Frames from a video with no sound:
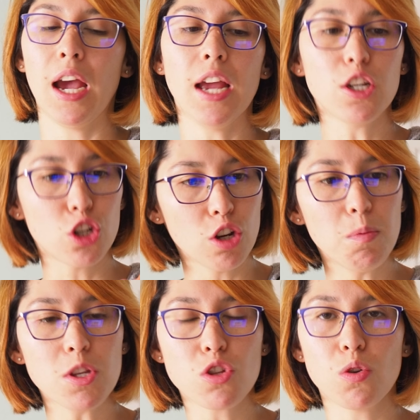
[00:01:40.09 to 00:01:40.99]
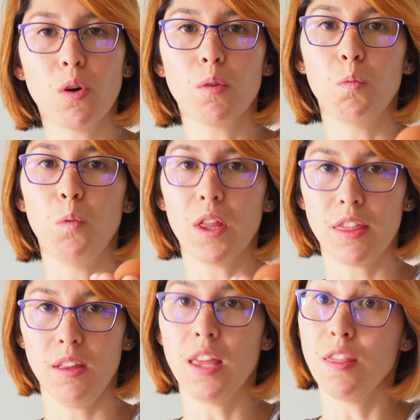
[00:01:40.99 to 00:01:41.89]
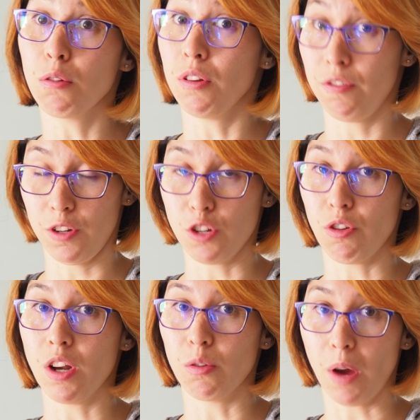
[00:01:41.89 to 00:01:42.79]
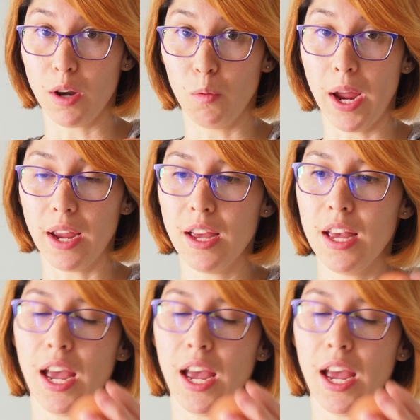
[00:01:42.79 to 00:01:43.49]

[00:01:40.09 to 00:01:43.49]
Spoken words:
It should be stored within the refrigerator right away.